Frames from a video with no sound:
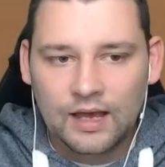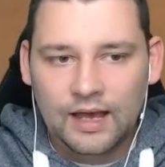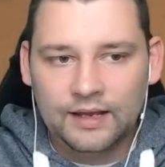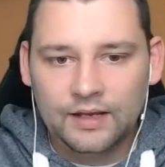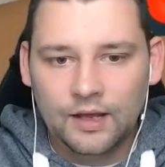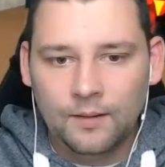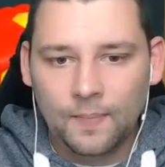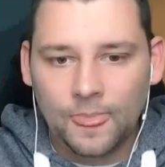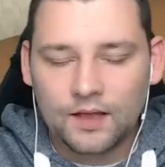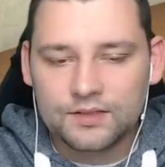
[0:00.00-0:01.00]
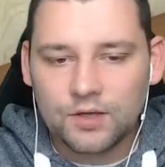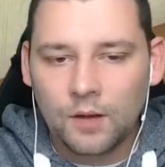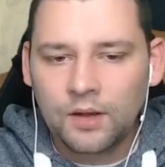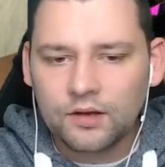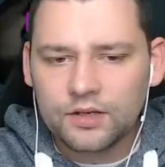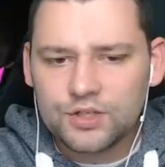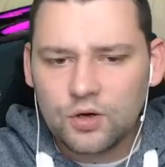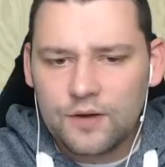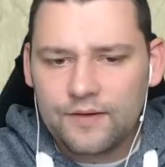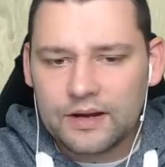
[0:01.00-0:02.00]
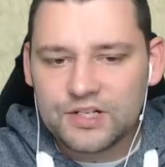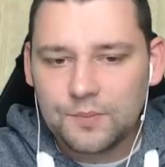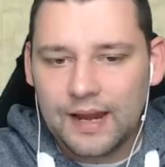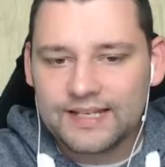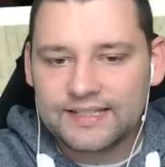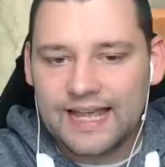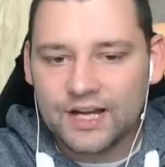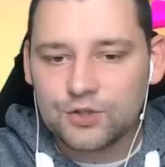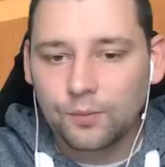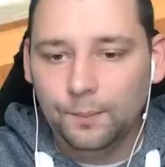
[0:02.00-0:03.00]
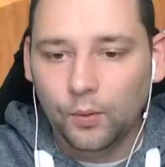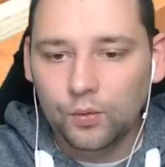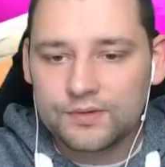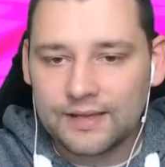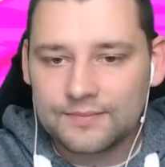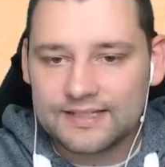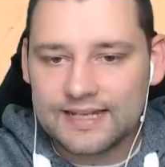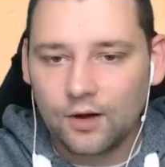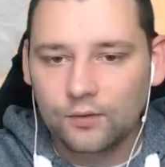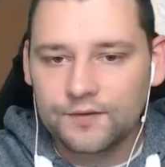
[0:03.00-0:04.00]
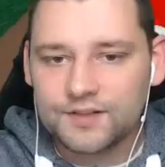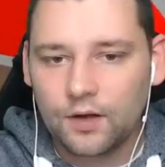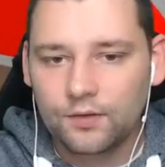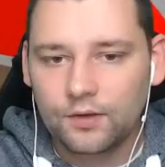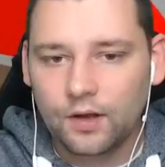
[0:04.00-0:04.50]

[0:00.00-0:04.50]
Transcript: And um, so I'm not gonna sure if I can actually place the actual balls themselves on,